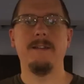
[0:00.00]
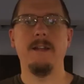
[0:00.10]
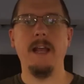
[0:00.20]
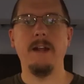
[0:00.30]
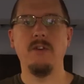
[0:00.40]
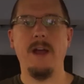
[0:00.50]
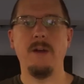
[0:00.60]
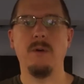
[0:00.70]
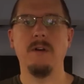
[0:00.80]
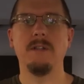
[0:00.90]
Today on
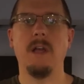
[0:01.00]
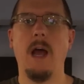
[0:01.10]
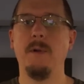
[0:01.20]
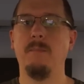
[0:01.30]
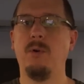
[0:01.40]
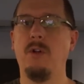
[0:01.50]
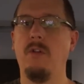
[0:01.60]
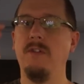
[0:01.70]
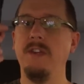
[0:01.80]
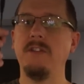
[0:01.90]
Granworks, I'm going to
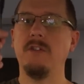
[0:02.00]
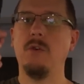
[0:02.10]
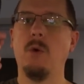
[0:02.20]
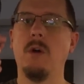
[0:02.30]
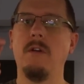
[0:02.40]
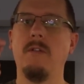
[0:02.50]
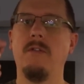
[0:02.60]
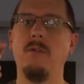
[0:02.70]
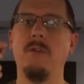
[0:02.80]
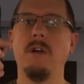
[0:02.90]
pull this cord
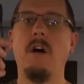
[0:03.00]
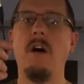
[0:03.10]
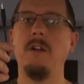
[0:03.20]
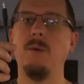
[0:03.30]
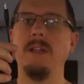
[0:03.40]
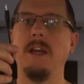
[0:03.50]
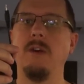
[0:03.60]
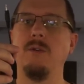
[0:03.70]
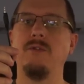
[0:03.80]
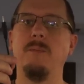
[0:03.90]
through the conduit that
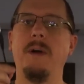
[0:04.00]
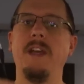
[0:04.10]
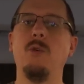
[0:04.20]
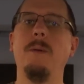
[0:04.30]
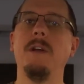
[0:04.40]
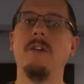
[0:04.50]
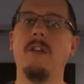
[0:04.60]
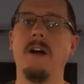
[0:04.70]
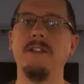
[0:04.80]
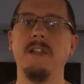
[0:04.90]
goes from my equipment
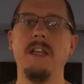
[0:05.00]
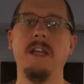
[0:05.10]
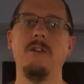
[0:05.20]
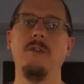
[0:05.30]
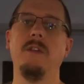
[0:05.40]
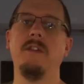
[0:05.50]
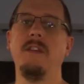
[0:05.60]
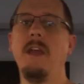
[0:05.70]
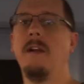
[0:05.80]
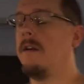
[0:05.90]
closet into the
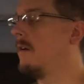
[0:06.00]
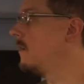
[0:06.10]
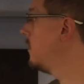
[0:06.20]
theater